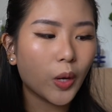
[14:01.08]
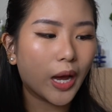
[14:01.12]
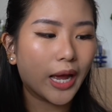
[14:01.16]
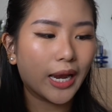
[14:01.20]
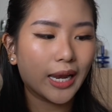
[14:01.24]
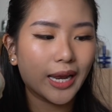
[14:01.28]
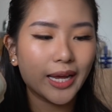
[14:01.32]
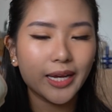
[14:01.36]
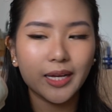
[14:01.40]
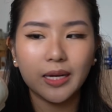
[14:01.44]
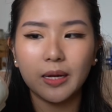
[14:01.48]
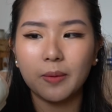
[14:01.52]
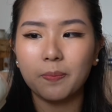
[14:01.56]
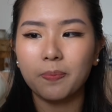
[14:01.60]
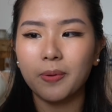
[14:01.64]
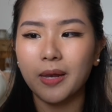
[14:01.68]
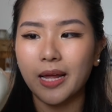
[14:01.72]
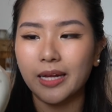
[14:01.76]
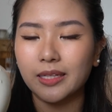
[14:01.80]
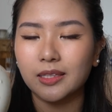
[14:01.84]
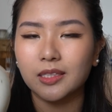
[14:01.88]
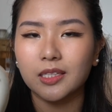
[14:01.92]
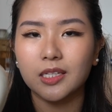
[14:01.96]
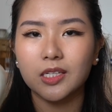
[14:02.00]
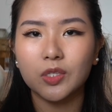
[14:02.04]
I like
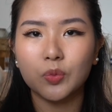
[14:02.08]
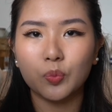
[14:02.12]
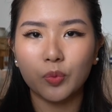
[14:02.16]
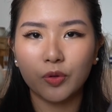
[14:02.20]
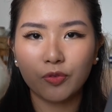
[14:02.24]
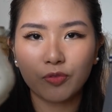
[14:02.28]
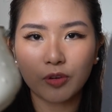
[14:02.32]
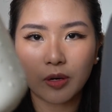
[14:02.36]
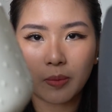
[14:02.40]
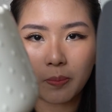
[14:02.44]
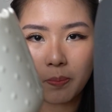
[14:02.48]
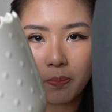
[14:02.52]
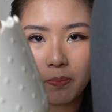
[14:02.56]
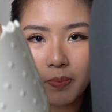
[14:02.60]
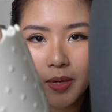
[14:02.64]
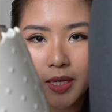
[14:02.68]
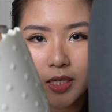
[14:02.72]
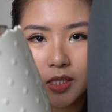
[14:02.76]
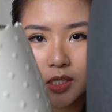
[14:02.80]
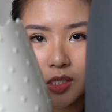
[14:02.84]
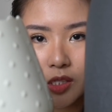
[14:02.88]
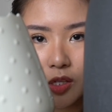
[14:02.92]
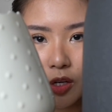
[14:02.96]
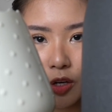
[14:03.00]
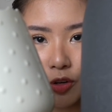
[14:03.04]
planters with a
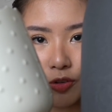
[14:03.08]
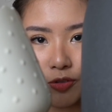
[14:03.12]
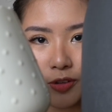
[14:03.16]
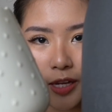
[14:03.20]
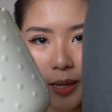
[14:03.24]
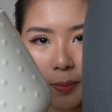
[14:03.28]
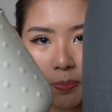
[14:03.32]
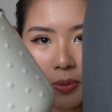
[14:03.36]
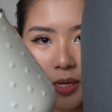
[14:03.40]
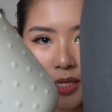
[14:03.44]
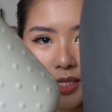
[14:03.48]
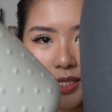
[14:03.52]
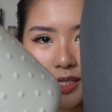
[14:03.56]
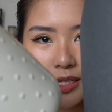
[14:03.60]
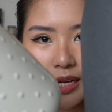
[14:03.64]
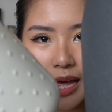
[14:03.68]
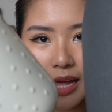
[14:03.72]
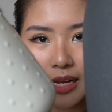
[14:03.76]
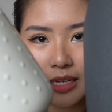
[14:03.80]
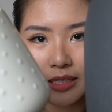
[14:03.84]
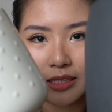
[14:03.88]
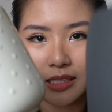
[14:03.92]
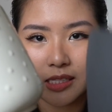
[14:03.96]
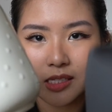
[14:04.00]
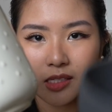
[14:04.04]
mix of like
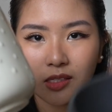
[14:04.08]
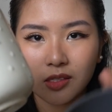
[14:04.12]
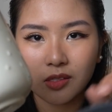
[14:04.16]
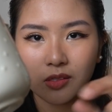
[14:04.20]
personalities.